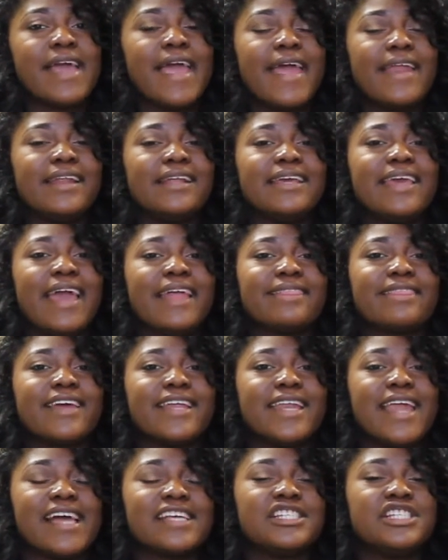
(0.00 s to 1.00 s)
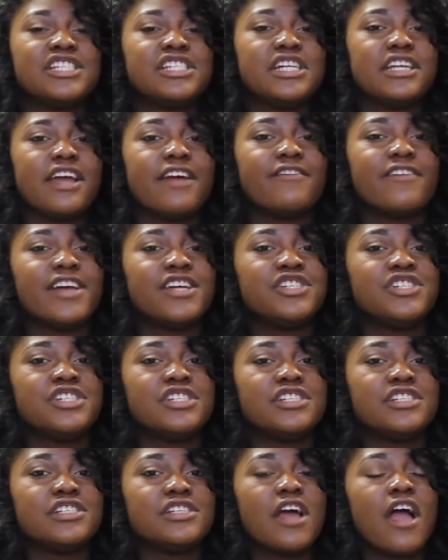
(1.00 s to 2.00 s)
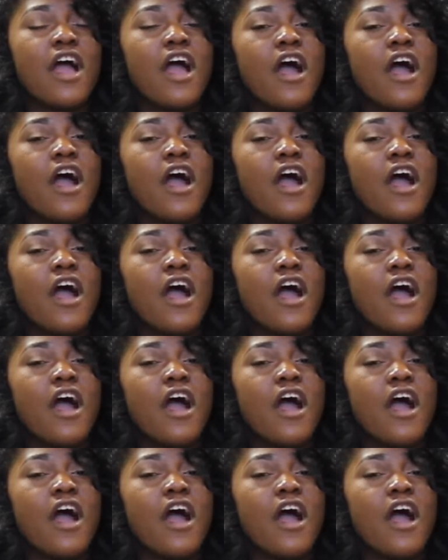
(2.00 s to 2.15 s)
and get the next generation